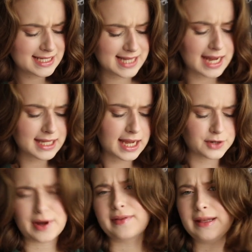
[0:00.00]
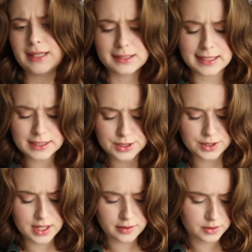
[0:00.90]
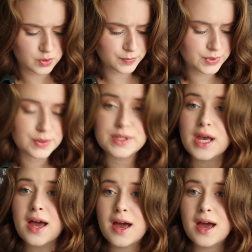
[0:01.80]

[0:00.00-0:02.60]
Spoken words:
Sadly, I don't have like the links to the other swimsuits,